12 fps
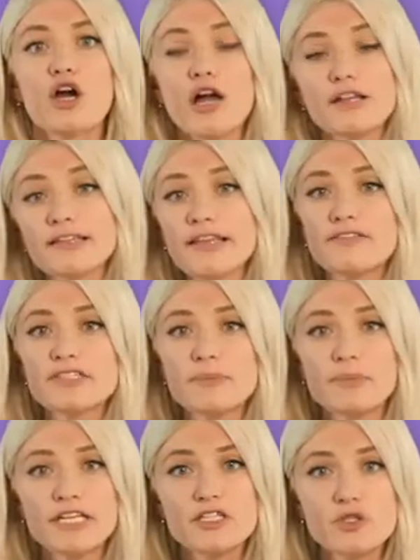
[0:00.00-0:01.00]
Colin loves the
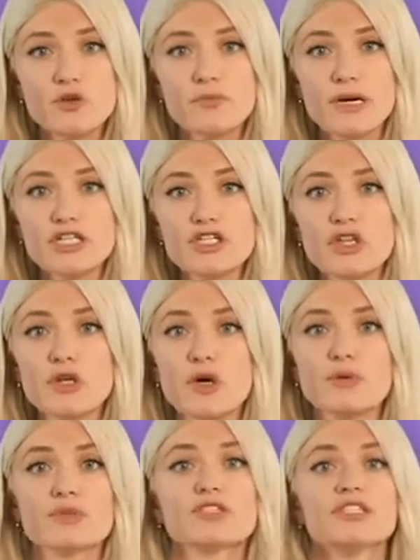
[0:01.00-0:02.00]
place so much that the
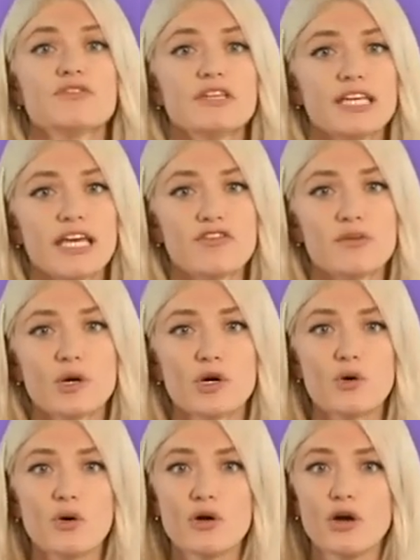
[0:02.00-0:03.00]
owners even gave him a
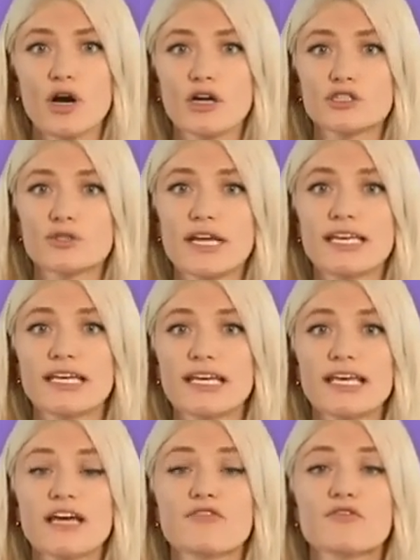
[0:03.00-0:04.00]
gold card so that he
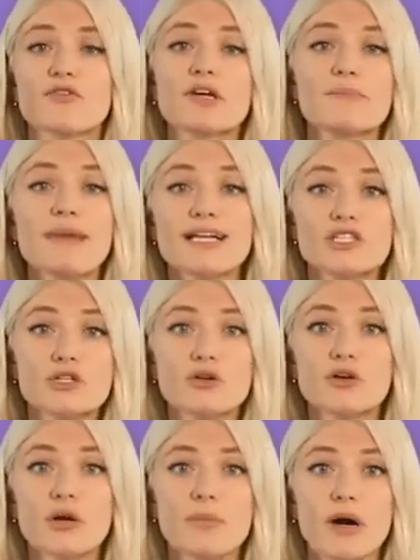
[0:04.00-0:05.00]
can get free
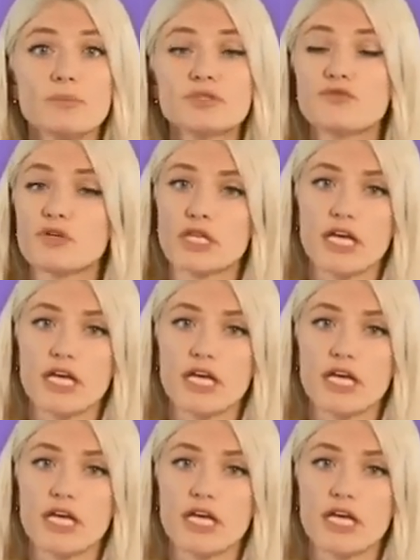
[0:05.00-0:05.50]
magical kebabs for